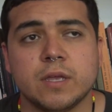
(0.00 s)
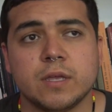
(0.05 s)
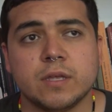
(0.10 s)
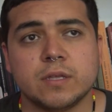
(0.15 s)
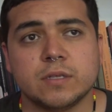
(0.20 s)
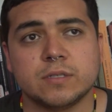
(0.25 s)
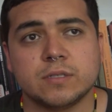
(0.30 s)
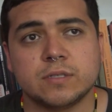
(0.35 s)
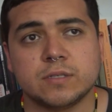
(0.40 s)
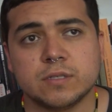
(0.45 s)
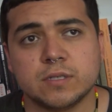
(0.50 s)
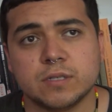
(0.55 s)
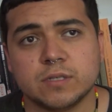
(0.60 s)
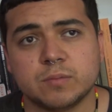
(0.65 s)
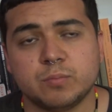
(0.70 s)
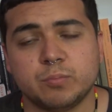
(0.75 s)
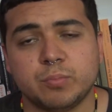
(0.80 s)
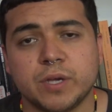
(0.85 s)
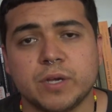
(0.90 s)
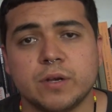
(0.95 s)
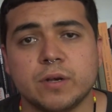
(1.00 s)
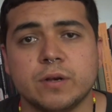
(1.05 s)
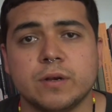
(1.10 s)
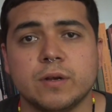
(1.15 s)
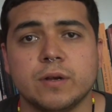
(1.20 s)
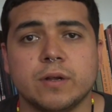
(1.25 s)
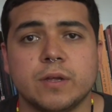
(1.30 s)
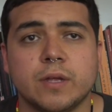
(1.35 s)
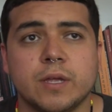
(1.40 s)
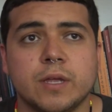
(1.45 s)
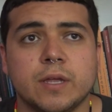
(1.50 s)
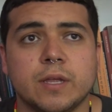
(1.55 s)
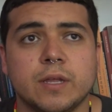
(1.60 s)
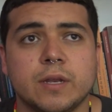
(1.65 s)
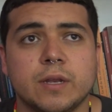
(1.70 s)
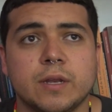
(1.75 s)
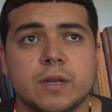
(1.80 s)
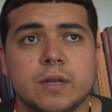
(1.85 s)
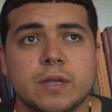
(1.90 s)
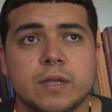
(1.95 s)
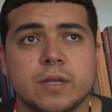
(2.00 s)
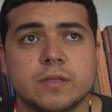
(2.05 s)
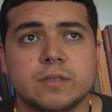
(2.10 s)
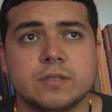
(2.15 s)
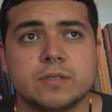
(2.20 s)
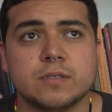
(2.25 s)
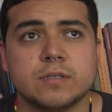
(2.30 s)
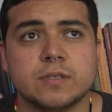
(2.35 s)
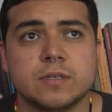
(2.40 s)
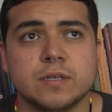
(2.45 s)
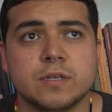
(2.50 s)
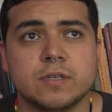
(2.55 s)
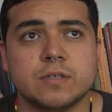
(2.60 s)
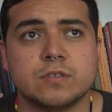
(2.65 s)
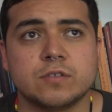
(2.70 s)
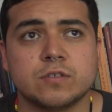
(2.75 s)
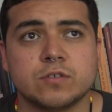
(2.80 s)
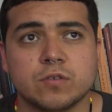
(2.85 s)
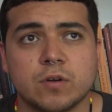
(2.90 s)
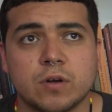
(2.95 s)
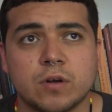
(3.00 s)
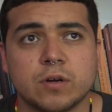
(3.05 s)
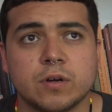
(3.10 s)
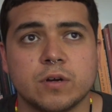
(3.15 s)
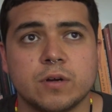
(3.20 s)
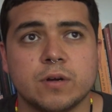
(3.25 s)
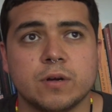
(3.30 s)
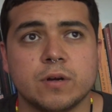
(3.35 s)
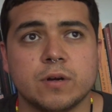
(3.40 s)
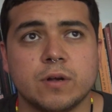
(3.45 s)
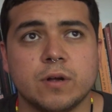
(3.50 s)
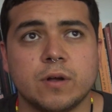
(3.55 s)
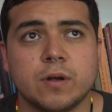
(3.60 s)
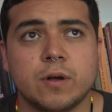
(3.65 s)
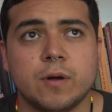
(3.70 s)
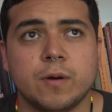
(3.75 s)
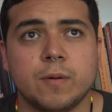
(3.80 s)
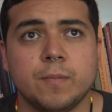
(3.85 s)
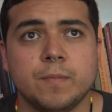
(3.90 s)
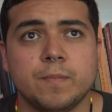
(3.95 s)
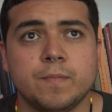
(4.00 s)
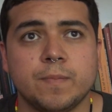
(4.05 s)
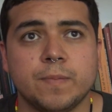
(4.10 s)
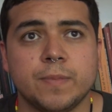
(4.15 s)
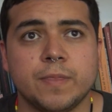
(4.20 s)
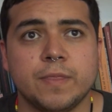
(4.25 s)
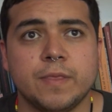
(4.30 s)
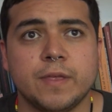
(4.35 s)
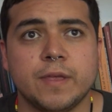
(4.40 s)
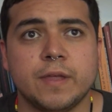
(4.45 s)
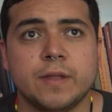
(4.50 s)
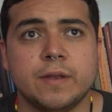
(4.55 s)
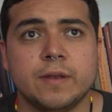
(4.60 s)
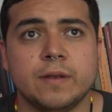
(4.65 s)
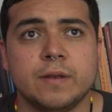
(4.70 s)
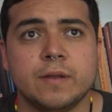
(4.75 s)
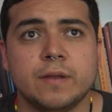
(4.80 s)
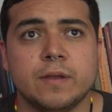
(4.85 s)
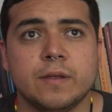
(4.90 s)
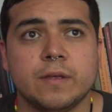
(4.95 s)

is is bigger and it's it's stronger um, than